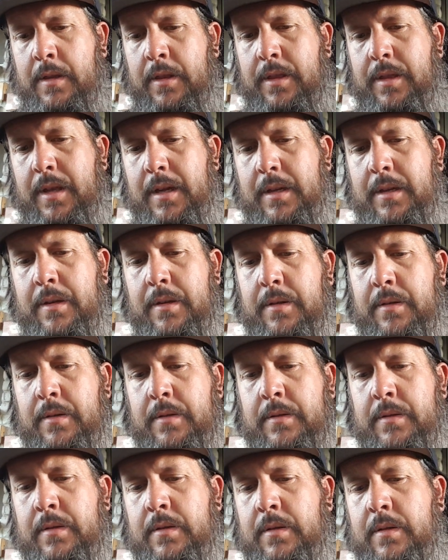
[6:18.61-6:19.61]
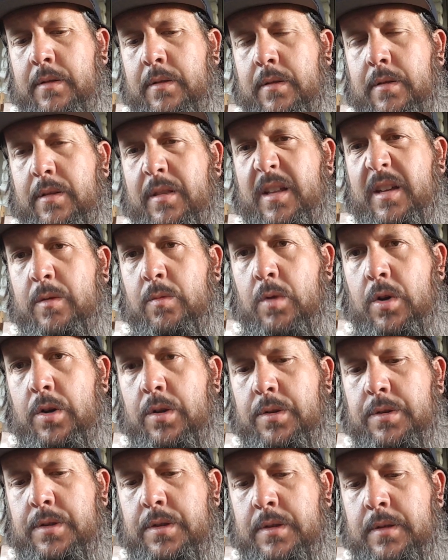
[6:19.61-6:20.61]
Thick, thick
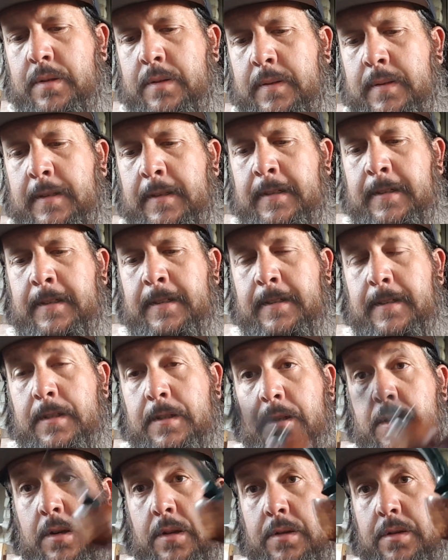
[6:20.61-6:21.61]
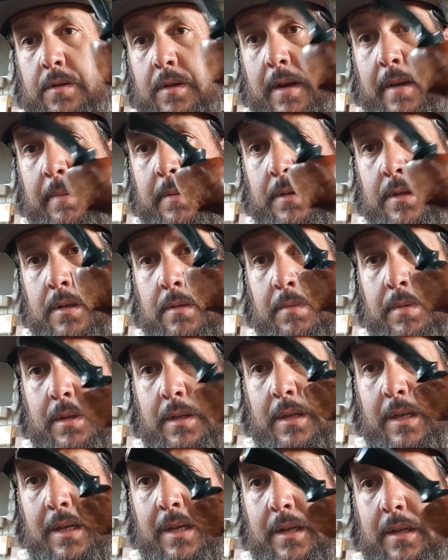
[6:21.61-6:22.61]
walls. This also happens to
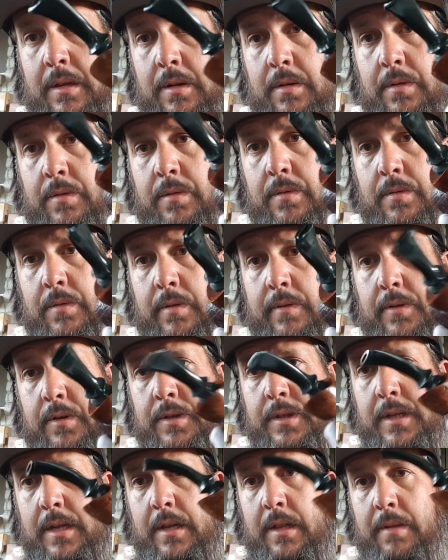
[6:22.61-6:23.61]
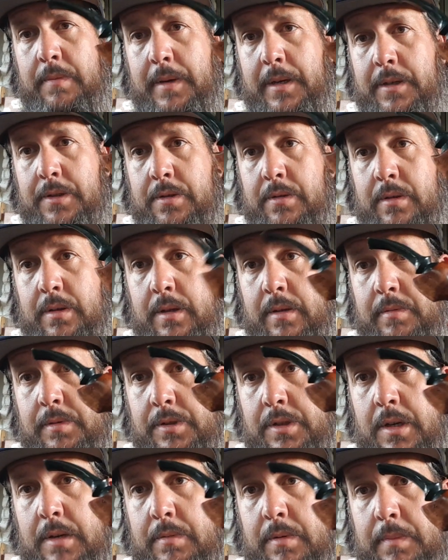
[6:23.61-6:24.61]
be a reverse calabash or a double
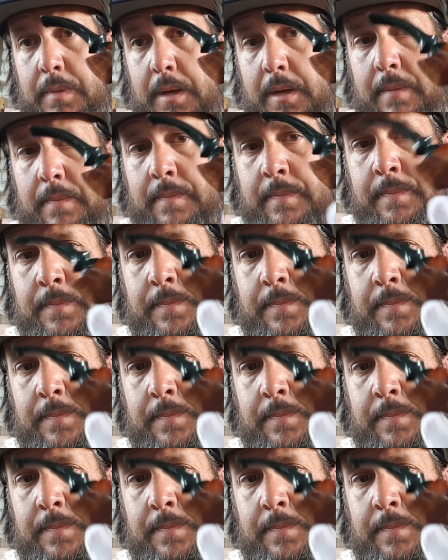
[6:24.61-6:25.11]
chamber pipe.